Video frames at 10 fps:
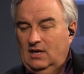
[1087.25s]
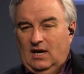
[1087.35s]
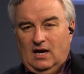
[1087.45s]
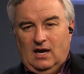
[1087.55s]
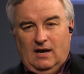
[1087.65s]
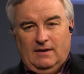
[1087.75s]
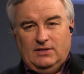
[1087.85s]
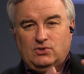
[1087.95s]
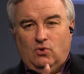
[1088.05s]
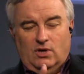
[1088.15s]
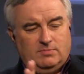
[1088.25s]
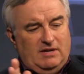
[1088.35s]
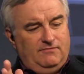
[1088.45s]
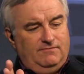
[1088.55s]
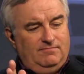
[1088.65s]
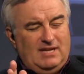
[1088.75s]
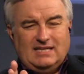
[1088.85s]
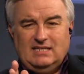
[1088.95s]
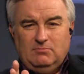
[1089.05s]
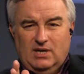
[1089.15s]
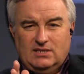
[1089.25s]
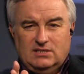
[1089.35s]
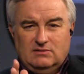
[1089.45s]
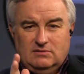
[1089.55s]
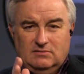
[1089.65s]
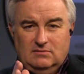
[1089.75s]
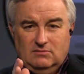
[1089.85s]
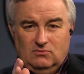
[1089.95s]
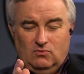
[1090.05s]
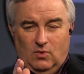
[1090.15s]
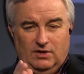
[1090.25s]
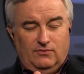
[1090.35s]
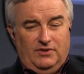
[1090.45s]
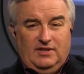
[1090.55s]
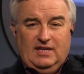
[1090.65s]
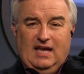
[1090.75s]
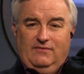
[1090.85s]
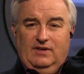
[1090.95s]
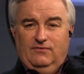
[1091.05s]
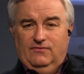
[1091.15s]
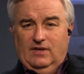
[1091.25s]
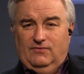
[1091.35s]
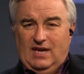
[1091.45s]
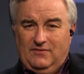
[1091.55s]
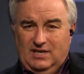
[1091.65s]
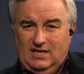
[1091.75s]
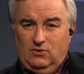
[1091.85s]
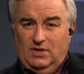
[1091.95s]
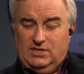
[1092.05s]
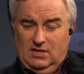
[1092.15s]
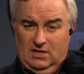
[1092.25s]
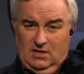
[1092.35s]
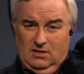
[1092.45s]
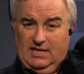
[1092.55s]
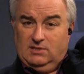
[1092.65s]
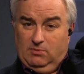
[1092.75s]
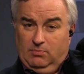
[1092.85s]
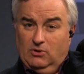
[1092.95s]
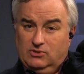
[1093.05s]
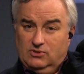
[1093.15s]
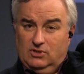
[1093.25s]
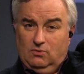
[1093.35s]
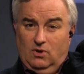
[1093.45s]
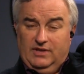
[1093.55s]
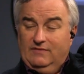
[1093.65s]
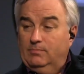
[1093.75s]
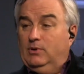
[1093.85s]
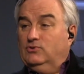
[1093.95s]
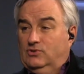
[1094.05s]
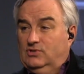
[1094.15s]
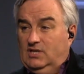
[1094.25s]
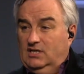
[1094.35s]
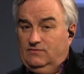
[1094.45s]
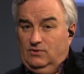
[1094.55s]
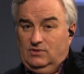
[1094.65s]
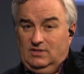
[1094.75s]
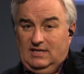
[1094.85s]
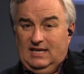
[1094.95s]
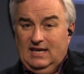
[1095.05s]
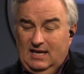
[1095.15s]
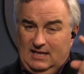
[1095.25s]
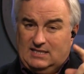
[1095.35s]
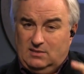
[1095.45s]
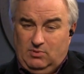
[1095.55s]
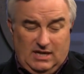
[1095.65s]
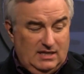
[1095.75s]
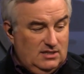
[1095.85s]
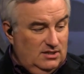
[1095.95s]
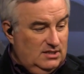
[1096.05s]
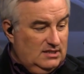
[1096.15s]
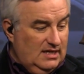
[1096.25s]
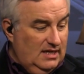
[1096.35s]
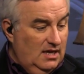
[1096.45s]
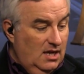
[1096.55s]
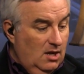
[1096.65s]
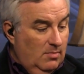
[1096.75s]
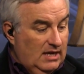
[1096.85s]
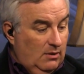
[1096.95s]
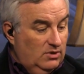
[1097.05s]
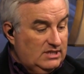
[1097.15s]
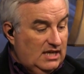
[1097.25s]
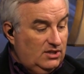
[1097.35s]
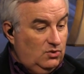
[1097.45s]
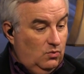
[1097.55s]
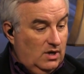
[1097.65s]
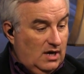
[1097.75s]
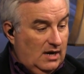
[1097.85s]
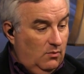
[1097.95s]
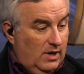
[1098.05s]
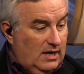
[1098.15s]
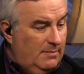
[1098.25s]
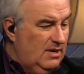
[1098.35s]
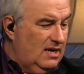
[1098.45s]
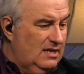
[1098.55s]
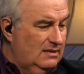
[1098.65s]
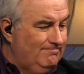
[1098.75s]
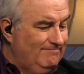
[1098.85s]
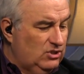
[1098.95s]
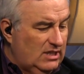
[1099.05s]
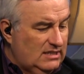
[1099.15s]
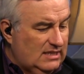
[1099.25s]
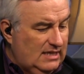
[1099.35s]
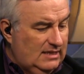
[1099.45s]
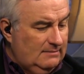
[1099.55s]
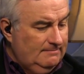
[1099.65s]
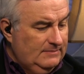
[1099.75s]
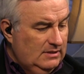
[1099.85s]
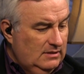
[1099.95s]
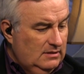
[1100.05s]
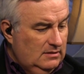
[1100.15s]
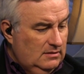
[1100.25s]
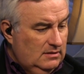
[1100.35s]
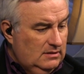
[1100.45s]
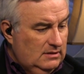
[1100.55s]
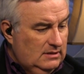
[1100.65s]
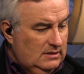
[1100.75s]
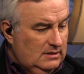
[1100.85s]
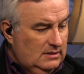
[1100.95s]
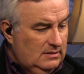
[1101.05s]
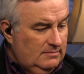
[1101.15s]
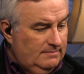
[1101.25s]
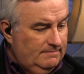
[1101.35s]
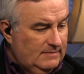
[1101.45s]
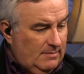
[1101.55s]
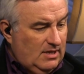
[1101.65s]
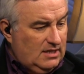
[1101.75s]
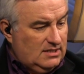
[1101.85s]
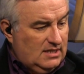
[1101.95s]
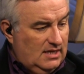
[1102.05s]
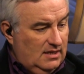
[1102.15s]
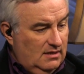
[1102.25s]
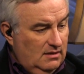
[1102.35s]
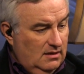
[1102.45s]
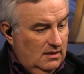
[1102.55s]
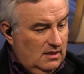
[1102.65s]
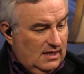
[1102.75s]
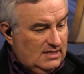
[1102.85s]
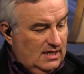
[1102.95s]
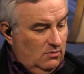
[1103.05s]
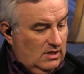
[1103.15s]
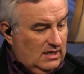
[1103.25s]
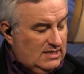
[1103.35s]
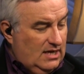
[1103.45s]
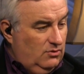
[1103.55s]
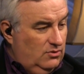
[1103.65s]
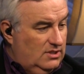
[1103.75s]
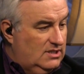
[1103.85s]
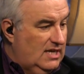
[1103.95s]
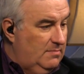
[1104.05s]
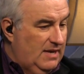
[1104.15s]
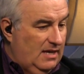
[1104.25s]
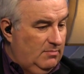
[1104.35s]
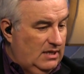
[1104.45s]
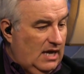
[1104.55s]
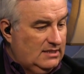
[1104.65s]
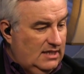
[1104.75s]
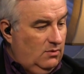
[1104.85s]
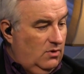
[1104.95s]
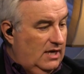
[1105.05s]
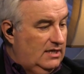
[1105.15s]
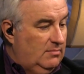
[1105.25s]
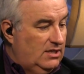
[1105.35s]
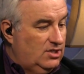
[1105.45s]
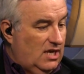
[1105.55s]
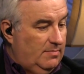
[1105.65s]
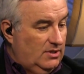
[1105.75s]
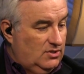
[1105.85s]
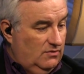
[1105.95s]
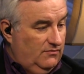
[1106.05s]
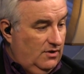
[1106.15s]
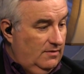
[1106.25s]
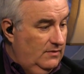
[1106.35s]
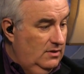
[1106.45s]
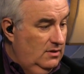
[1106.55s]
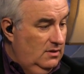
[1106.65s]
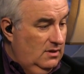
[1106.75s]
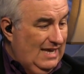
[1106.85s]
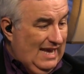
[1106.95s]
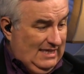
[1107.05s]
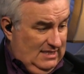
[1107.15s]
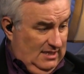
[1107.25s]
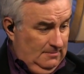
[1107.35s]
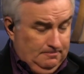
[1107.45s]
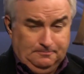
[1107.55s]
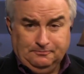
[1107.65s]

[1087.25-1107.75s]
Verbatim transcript: Uh, it's gorgeous, about 19 bucks, wonderful. And then they have, if, if you have a kid who has a, likes to put posters on the wall, they have a poster size version of that. That's the Planetary Society. But I will tell you where I went. I'm not going to, should I sign in? Um, I'm not going to sign in. I'll tell you, because uh, I don't use this iPad, but I'll tell you where I did my shopping so far. Etsy.